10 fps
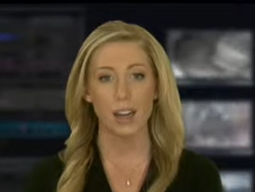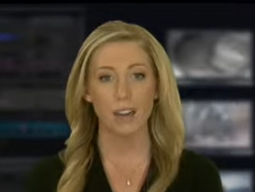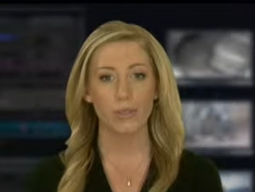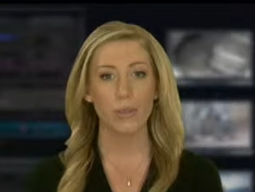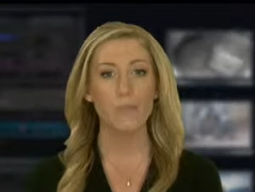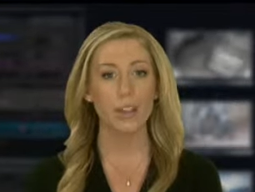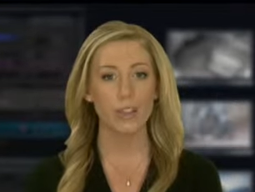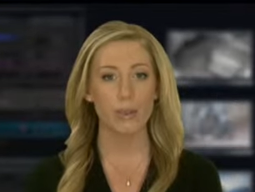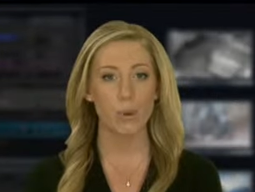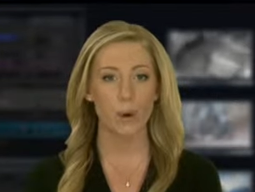of
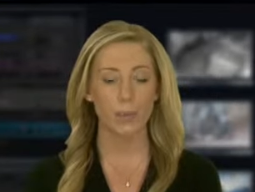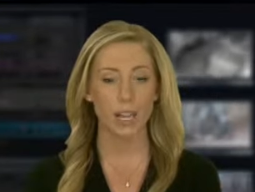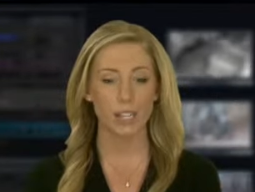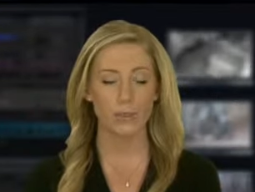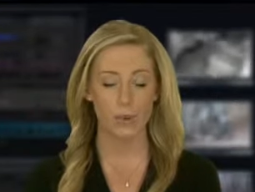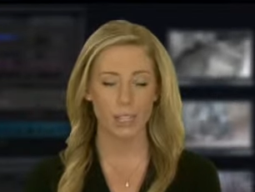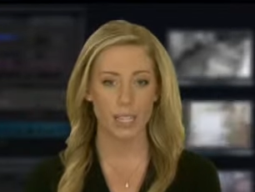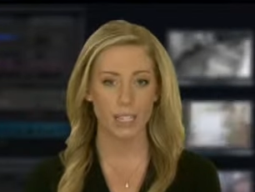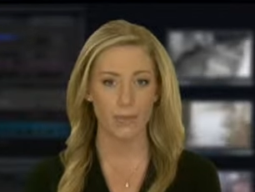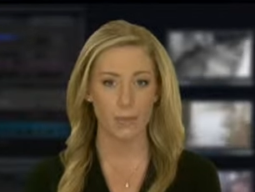three-month LIBOR plus
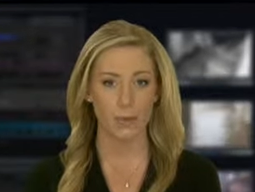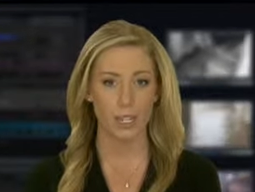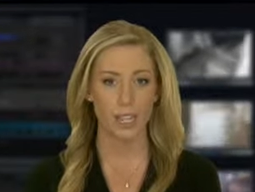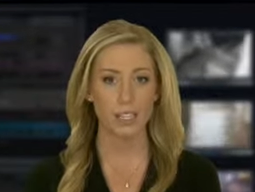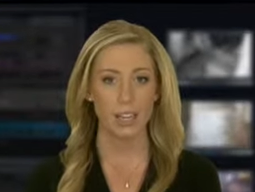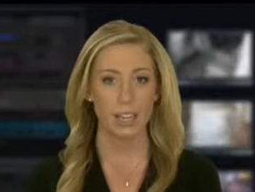four-tenths of a percent.